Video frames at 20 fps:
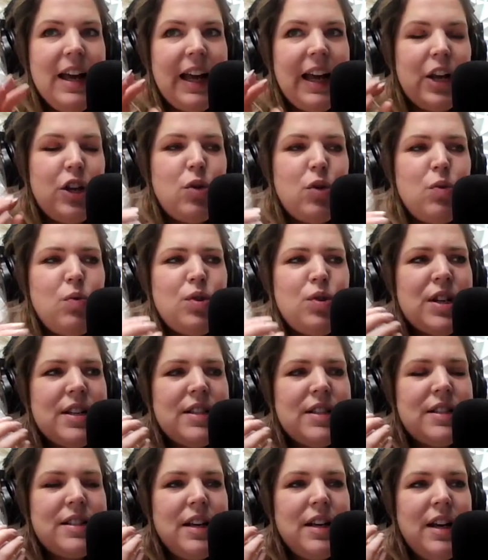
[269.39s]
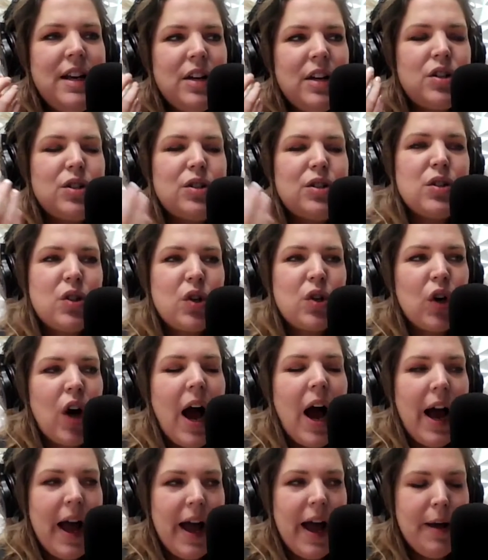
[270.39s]
Can you just
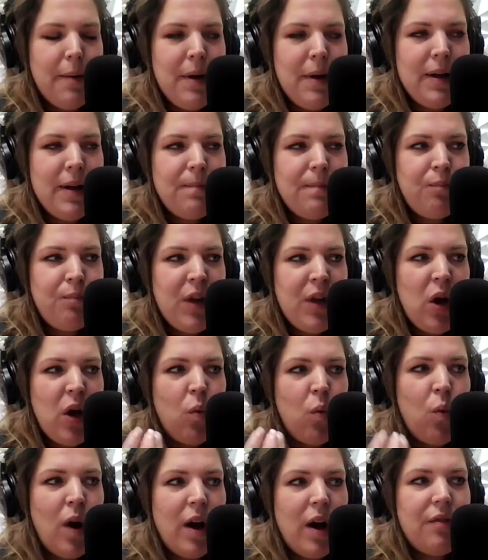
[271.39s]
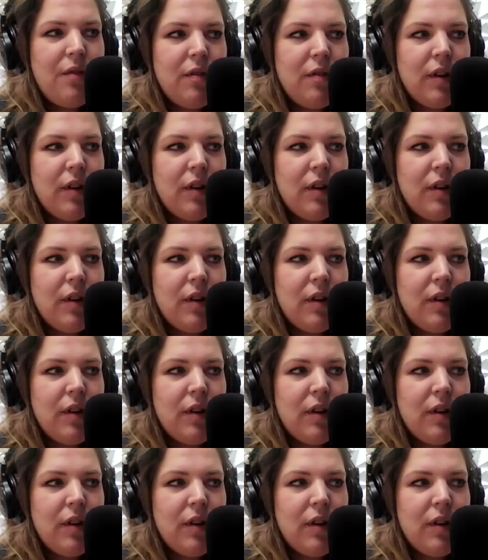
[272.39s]
describe what,